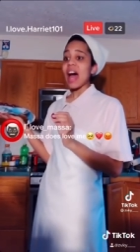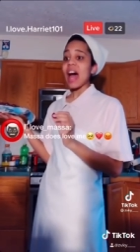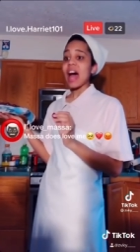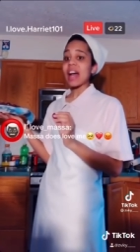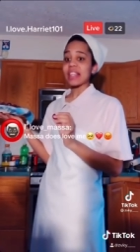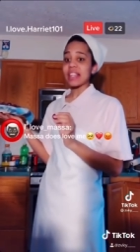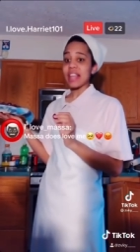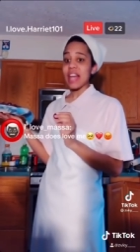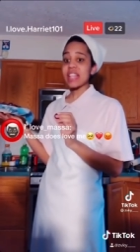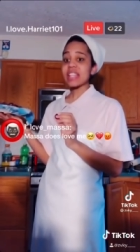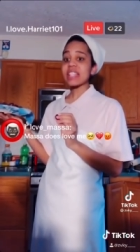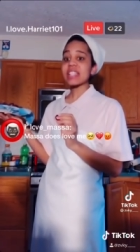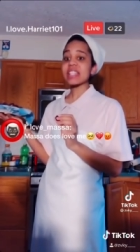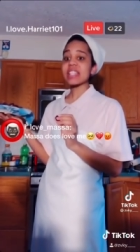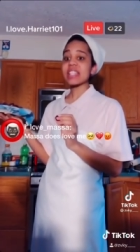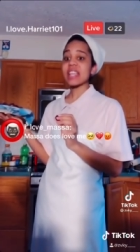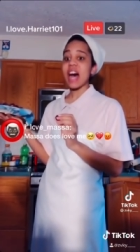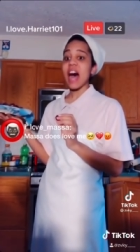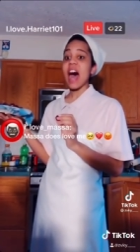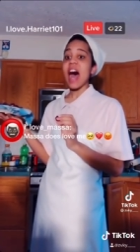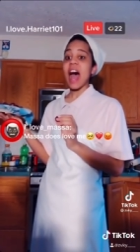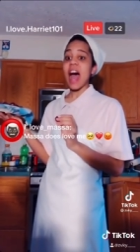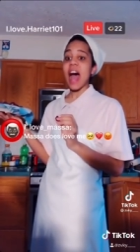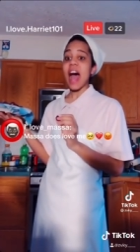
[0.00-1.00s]
Yes,
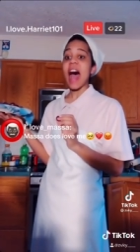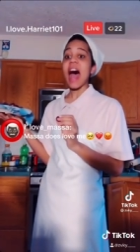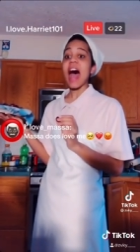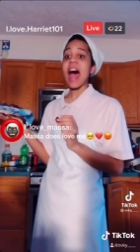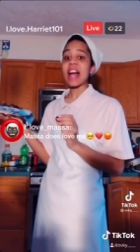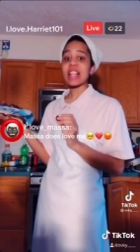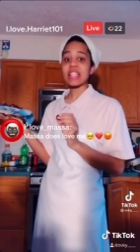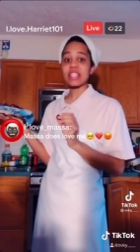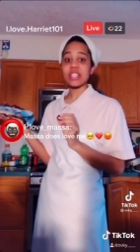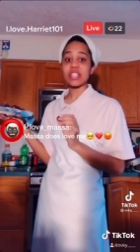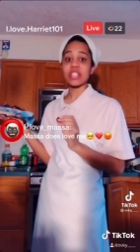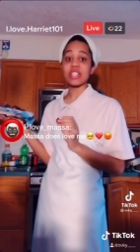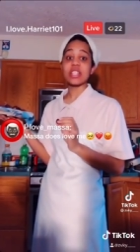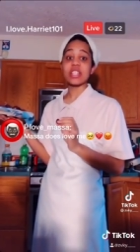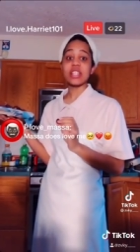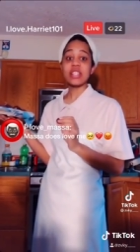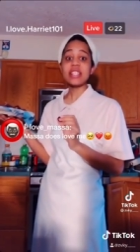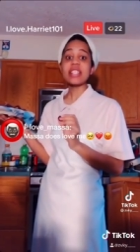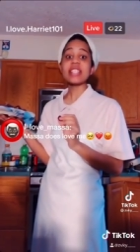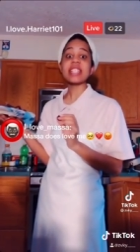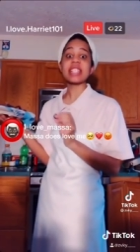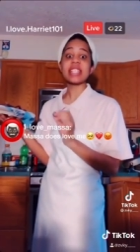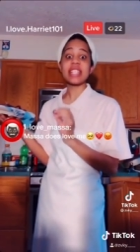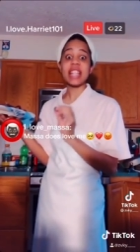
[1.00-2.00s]
sir. I was a
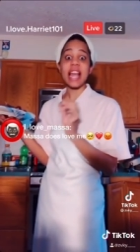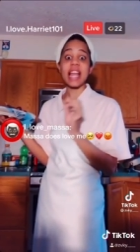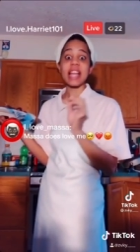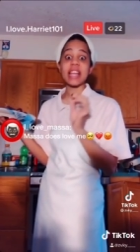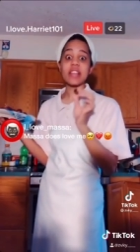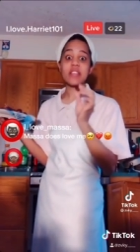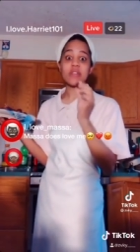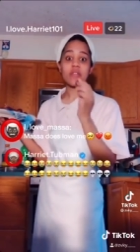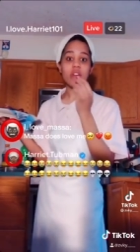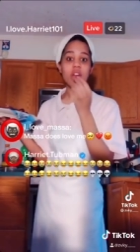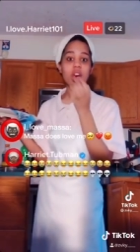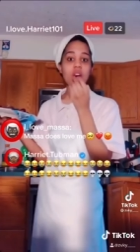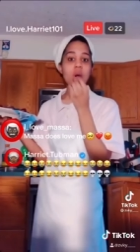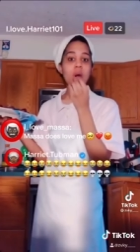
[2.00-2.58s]
good slave.